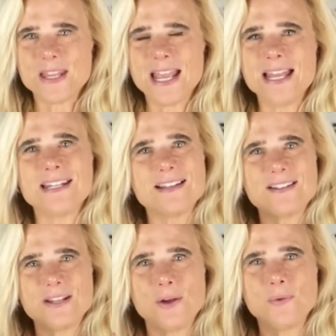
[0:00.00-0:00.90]
And
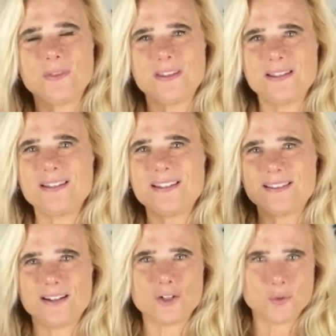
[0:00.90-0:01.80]
so this is
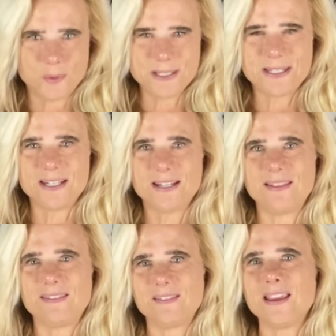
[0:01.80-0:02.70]
their
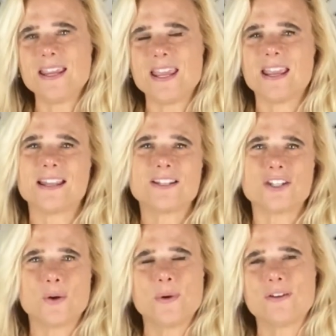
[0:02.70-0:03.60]
twisted thinking. It's
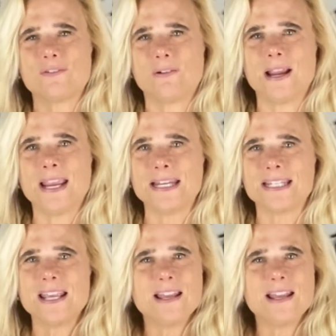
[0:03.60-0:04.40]
so ingrained.